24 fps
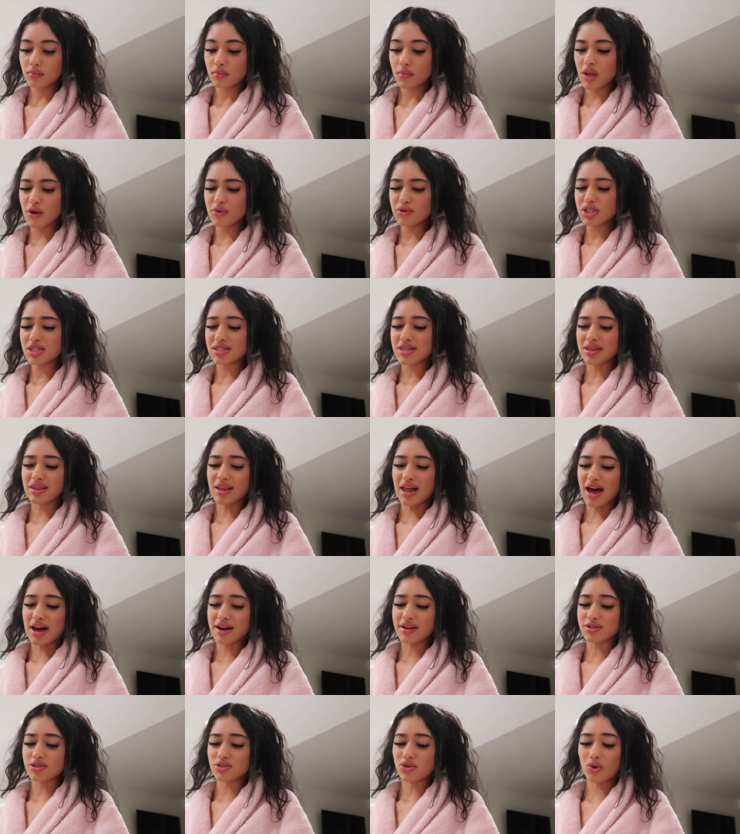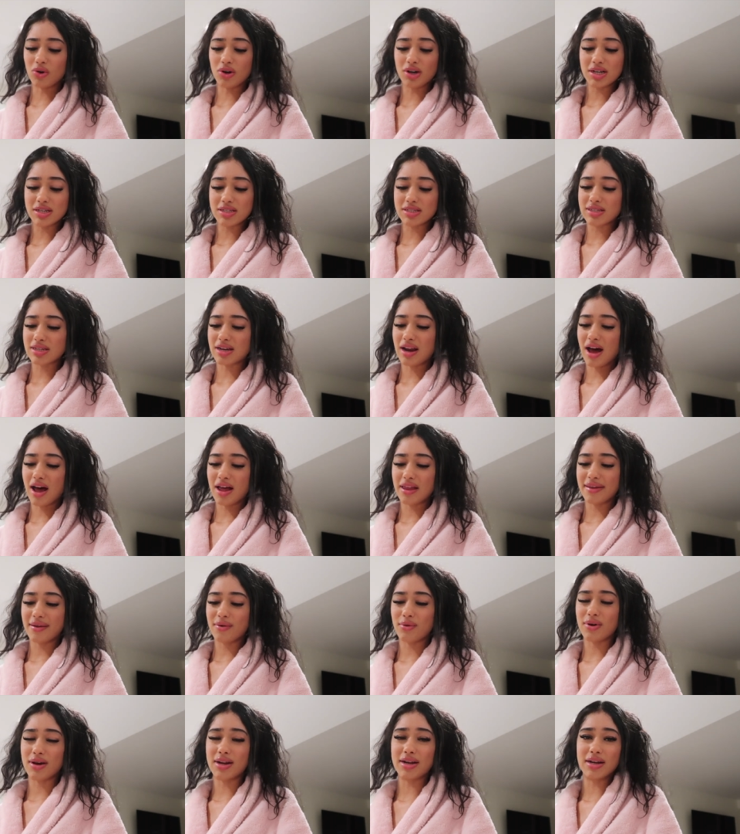There's just a lot of tourists in
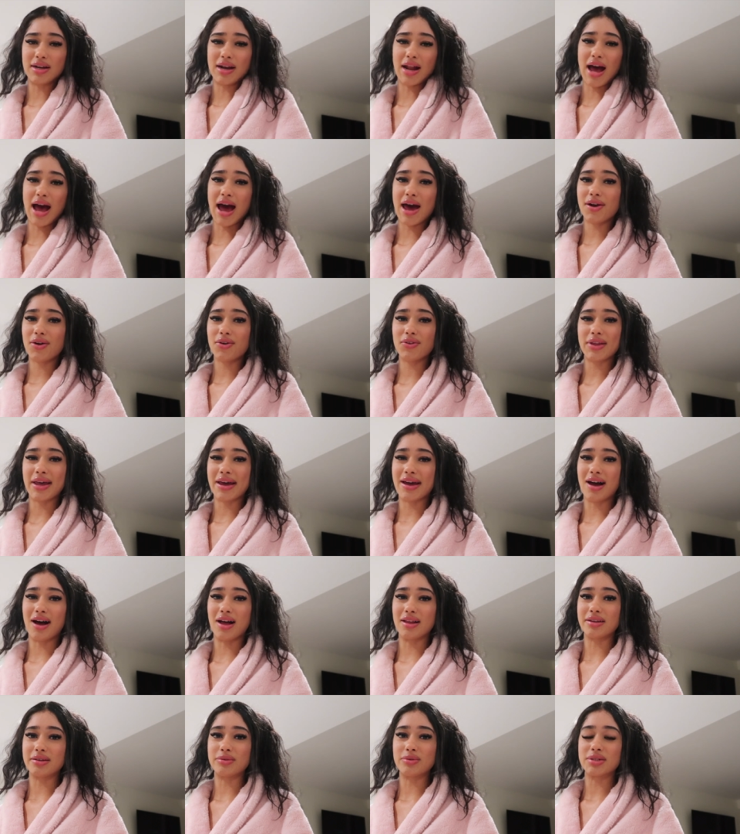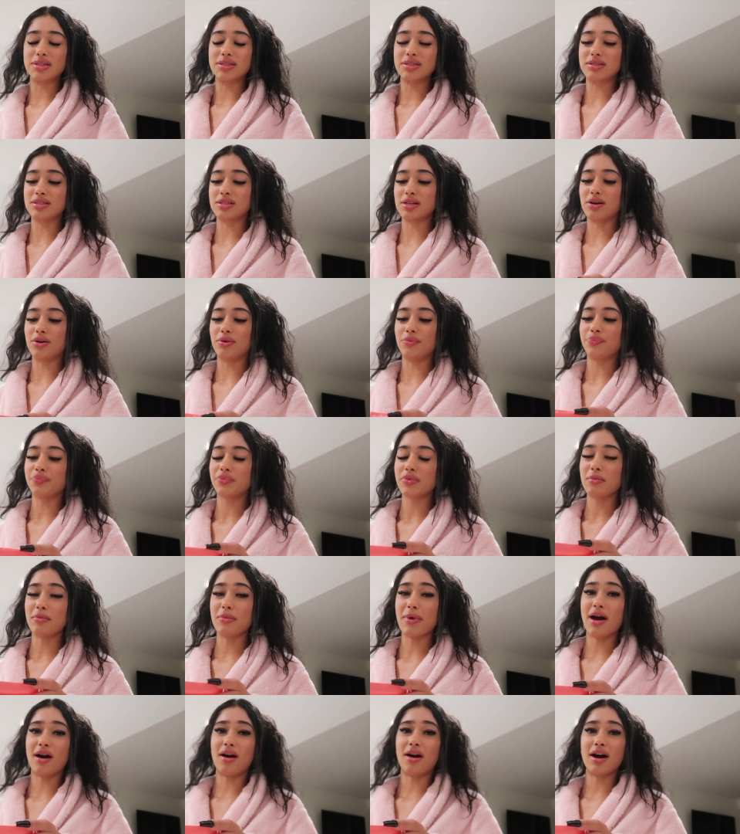Hollywood and I don't like Hollywood, so
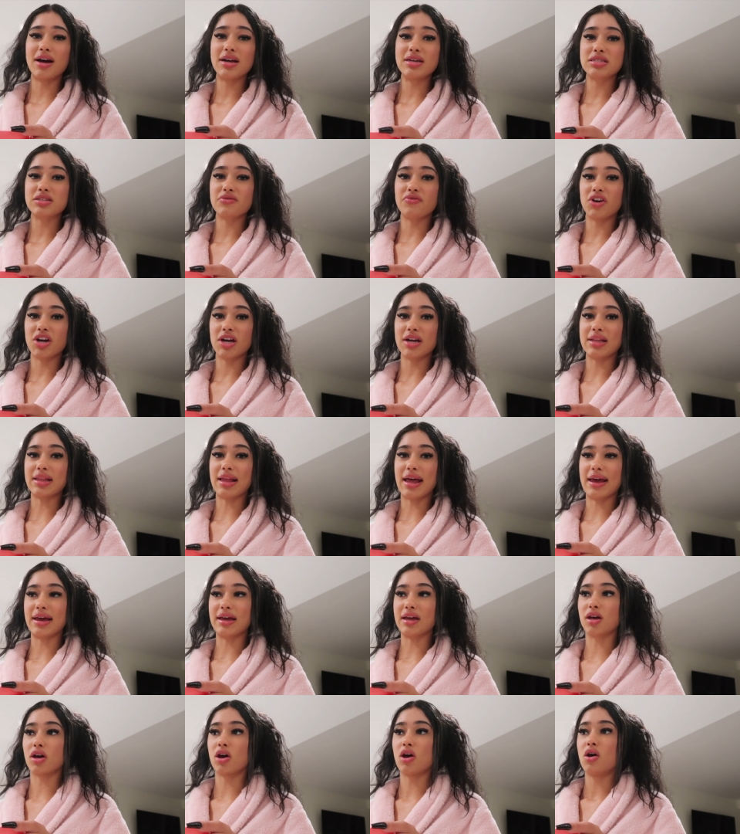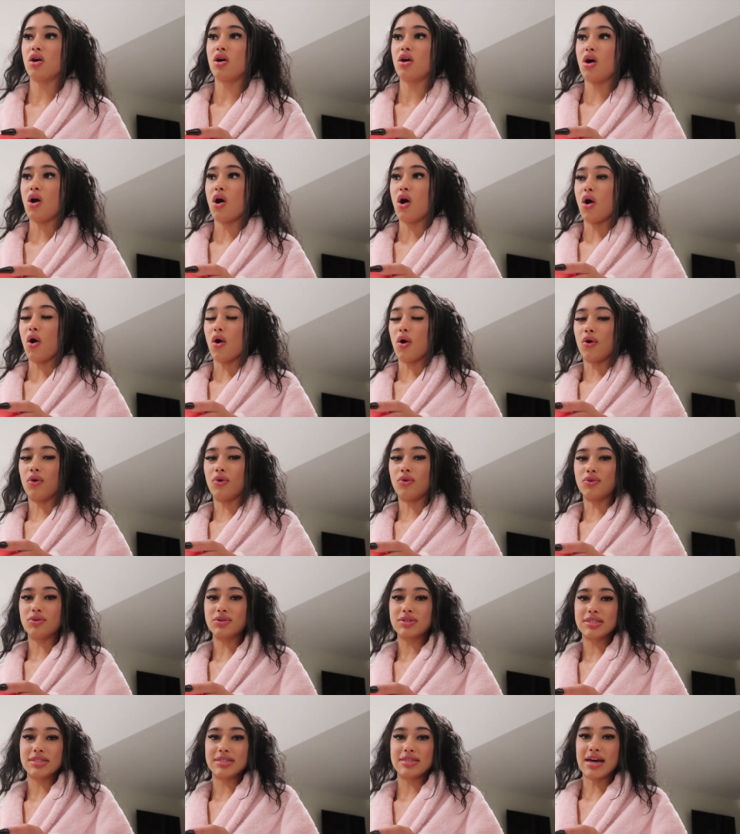my aunt is a very like
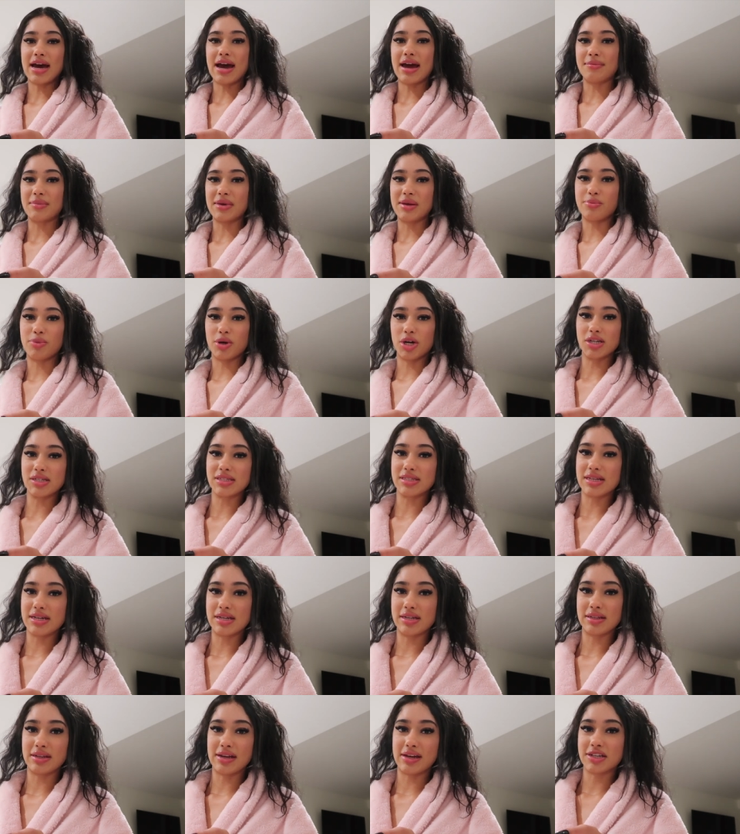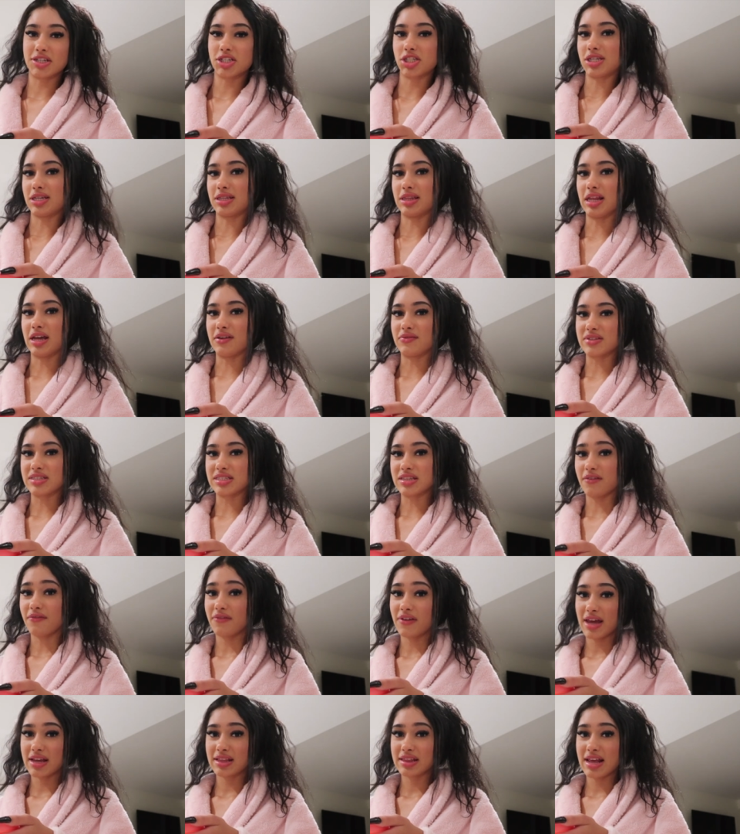old-timey person. Like she loves
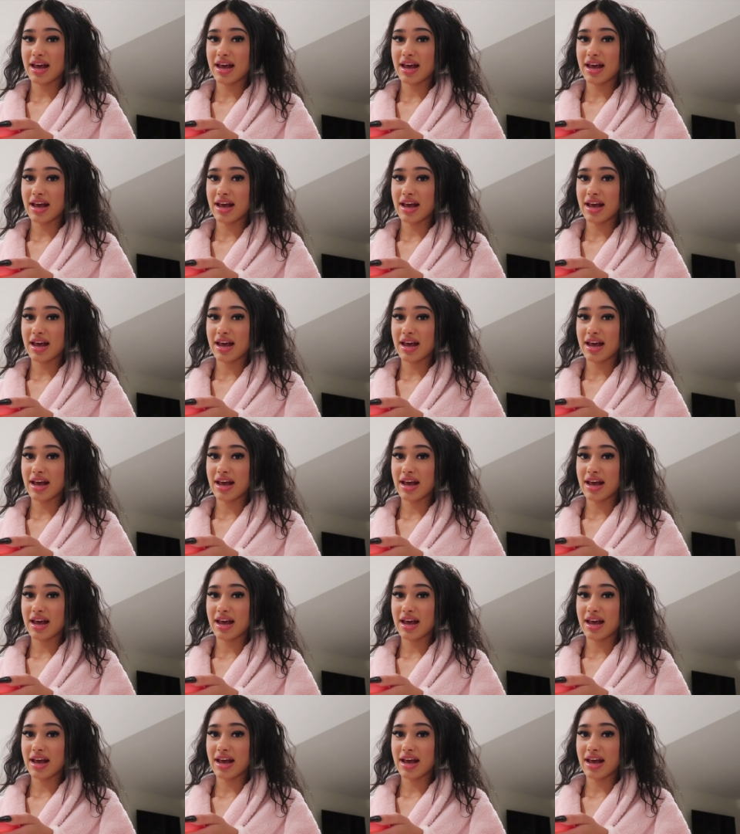stuff like